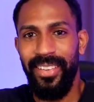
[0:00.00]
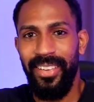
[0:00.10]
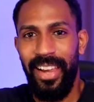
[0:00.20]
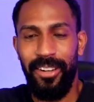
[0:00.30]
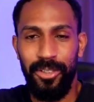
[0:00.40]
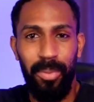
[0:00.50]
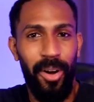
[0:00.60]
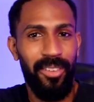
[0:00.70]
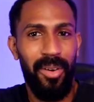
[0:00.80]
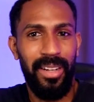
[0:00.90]
And it was part of
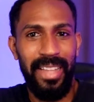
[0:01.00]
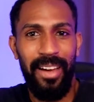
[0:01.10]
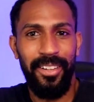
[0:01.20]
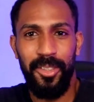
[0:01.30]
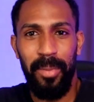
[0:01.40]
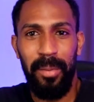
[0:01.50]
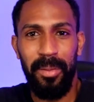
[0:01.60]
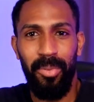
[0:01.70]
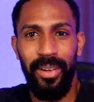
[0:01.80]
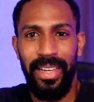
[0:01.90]
what allowed us to be able to
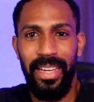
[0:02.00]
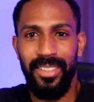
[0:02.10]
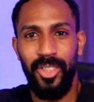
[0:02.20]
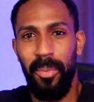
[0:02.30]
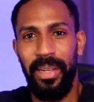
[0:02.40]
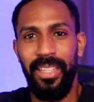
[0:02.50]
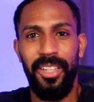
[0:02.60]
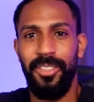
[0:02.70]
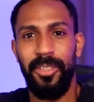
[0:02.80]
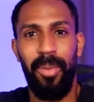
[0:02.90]
bring in so many
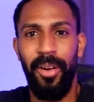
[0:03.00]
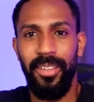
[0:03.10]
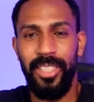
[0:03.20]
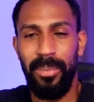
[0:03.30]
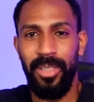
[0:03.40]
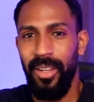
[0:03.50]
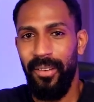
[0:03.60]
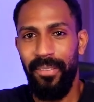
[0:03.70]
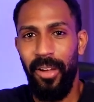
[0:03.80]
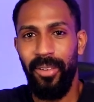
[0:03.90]
dozens of partnerships
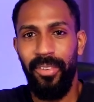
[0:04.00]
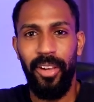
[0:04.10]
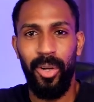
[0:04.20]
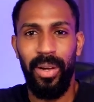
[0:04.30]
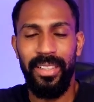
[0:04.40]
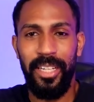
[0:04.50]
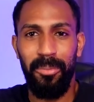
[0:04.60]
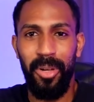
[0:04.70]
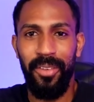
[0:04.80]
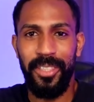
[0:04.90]
very, very quickly in a
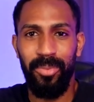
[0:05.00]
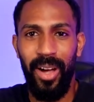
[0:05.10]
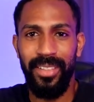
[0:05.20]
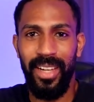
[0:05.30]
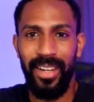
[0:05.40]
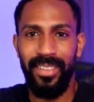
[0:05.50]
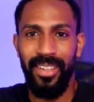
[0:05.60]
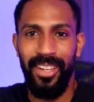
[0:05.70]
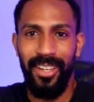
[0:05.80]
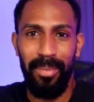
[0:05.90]
previous project,
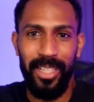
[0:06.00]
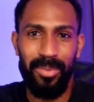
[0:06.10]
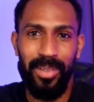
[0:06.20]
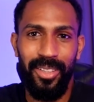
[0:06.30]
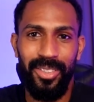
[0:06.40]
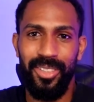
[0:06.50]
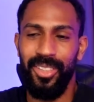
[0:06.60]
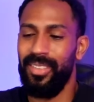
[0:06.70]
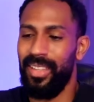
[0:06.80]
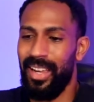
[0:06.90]
because we understood
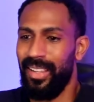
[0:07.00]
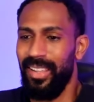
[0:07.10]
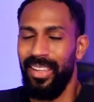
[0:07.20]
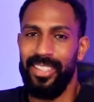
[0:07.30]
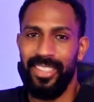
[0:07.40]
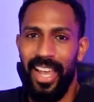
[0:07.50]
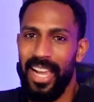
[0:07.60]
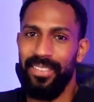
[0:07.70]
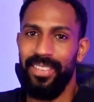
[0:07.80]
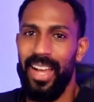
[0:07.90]
that it's a heck of
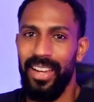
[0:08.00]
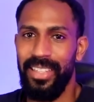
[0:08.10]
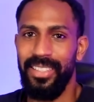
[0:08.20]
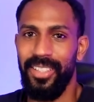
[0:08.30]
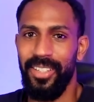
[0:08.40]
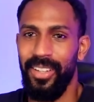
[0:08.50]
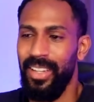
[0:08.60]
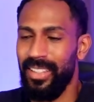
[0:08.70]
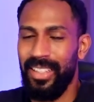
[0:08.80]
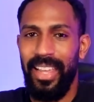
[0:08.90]
a lot easier
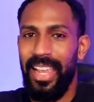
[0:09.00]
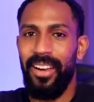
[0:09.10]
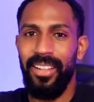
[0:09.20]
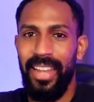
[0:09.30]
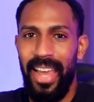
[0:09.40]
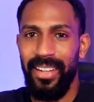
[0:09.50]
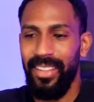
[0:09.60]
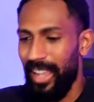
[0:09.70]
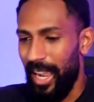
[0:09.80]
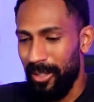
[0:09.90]
to lay out a net
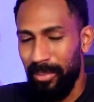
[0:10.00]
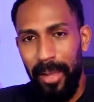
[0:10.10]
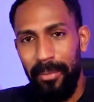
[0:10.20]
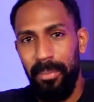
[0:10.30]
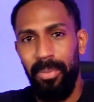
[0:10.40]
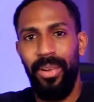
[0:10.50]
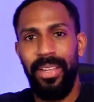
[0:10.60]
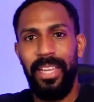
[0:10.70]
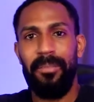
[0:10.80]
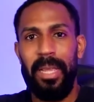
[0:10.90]
and to be able to bring
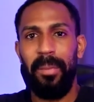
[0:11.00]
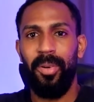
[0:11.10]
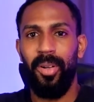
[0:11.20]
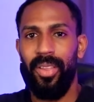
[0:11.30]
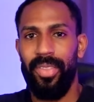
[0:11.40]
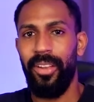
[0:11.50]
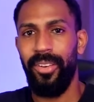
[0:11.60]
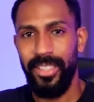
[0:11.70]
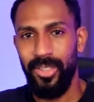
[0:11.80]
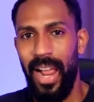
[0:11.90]
in people that are
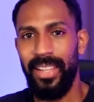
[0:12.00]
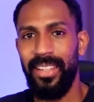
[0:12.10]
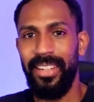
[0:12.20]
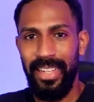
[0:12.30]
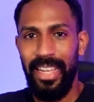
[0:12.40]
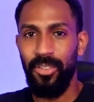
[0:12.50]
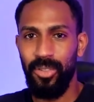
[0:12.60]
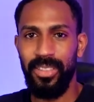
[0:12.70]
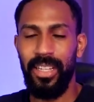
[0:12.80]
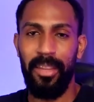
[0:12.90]
attracted and
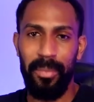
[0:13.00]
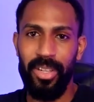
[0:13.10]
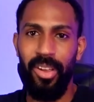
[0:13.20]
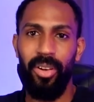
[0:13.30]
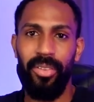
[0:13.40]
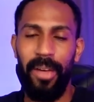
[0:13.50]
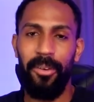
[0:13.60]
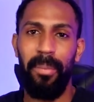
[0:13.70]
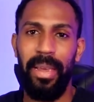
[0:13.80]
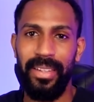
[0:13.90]
interested in the material that we're
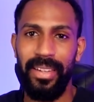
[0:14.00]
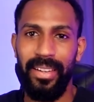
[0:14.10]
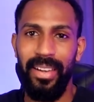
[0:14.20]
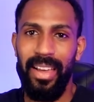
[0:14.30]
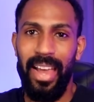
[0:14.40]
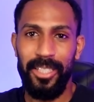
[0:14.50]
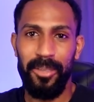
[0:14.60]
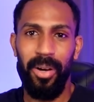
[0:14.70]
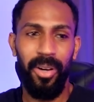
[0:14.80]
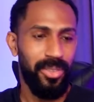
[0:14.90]
making, as
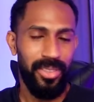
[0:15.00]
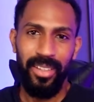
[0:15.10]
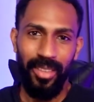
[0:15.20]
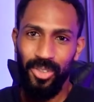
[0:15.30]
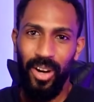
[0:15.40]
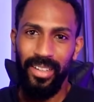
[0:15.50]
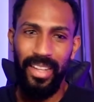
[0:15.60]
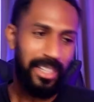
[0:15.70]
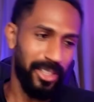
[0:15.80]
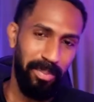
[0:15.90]
opposed to trying to take
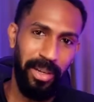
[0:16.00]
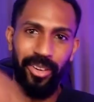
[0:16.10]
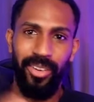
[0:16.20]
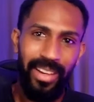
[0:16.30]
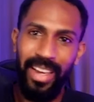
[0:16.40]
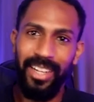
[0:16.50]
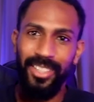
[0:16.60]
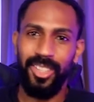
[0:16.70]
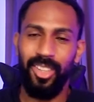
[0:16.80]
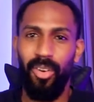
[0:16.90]
a spear and
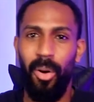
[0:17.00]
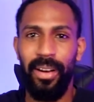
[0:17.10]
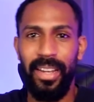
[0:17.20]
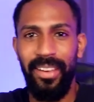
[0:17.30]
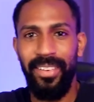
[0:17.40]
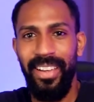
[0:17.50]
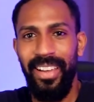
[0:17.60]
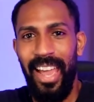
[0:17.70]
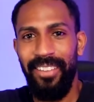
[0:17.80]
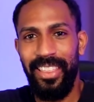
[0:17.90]
just throw it at
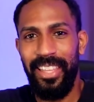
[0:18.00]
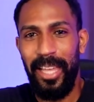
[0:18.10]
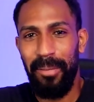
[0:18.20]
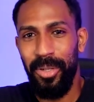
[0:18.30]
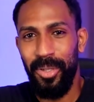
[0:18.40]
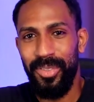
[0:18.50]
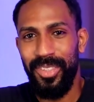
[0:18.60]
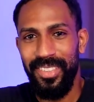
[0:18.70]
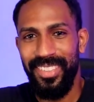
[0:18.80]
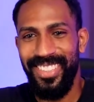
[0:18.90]
everything that moves.
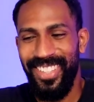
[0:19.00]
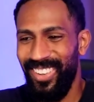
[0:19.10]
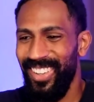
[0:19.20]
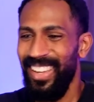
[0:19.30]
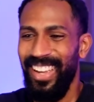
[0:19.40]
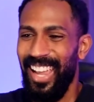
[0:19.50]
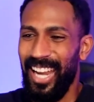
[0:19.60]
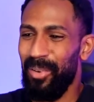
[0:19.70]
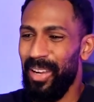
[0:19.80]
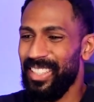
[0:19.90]
So
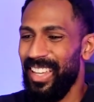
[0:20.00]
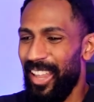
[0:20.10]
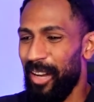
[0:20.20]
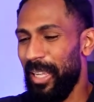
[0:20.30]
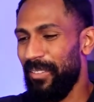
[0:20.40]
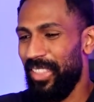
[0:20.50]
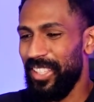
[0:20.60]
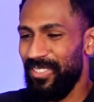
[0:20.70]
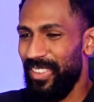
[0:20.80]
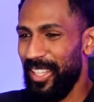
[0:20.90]
anyways, that'll be it for this
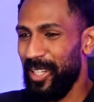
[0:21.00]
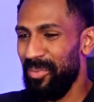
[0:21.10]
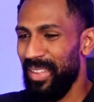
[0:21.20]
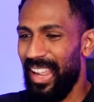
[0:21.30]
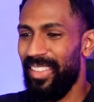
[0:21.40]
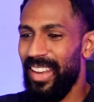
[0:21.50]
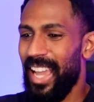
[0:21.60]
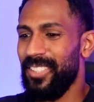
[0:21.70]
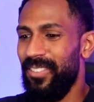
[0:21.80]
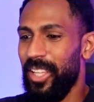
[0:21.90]
video. In the next
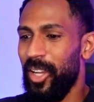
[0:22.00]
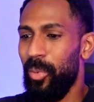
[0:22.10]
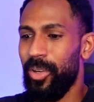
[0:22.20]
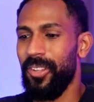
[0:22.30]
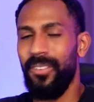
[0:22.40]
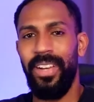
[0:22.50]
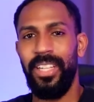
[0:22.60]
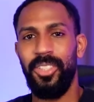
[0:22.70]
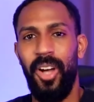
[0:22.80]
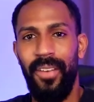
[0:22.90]
video, we're going to finish
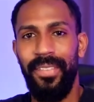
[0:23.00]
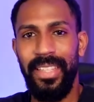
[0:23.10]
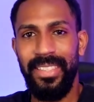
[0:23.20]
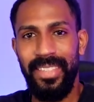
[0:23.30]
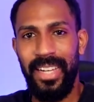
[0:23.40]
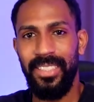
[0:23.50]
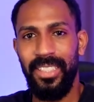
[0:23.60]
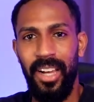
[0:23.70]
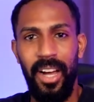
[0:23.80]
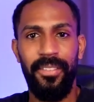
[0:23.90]
off this section
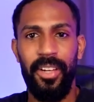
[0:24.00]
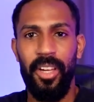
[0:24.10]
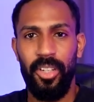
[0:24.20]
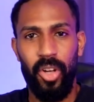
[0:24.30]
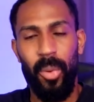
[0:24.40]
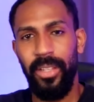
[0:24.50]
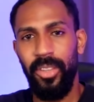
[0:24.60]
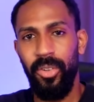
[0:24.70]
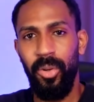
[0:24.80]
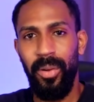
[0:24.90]
of going
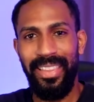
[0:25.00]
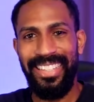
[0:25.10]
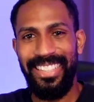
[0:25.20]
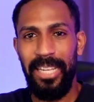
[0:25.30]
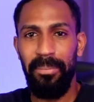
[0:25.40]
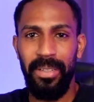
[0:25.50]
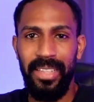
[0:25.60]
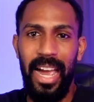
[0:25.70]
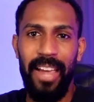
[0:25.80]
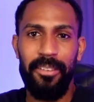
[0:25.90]
through the deep
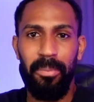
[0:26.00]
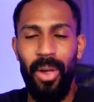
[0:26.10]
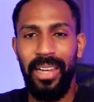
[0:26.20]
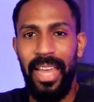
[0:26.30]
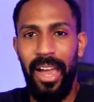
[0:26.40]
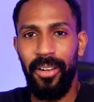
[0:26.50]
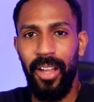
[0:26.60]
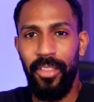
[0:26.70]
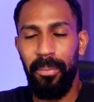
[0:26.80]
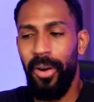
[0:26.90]
dive breakdown of
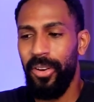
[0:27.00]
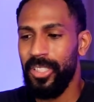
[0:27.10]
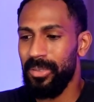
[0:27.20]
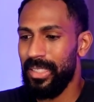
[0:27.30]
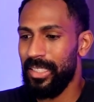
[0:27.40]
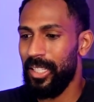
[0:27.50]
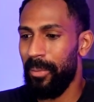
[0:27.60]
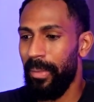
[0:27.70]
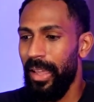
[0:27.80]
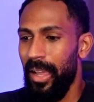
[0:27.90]
the partnership system
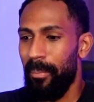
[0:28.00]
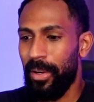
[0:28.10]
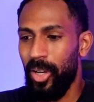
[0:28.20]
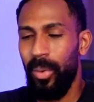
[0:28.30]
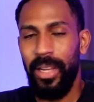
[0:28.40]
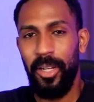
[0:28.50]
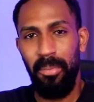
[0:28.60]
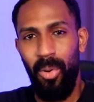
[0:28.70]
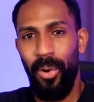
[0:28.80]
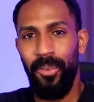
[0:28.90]
by going into
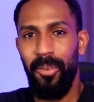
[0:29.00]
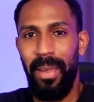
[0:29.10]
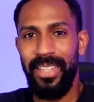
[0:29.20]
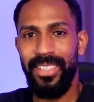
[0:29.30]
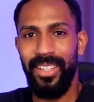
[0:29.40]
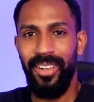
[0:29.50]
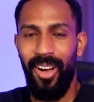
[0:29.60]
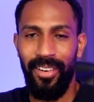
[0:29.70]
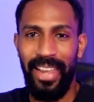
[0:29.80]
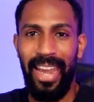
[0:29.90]
more information
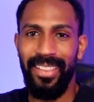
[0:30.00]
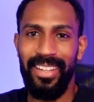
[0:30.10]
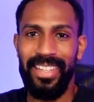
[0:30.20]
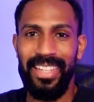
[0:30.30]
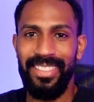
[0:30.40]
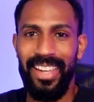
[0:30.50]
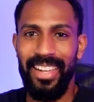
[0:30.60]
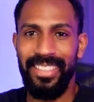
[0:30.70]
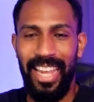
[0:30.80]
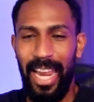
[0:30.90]
on analytic insights
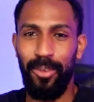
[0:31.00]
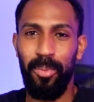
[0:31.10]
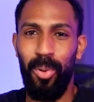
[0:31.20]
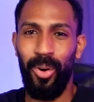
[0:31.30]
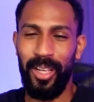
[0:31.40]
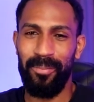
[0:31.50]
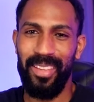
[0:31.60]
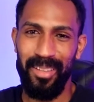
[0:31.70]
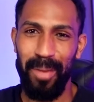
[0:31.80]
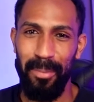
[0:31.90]
and reporting,
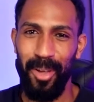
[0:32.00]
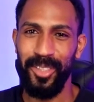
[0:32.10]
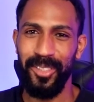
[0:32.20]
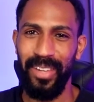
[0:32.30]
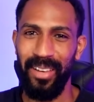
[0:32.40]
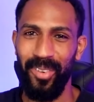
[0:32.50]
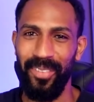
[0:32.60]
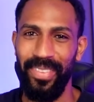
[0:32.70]
my personal favorite.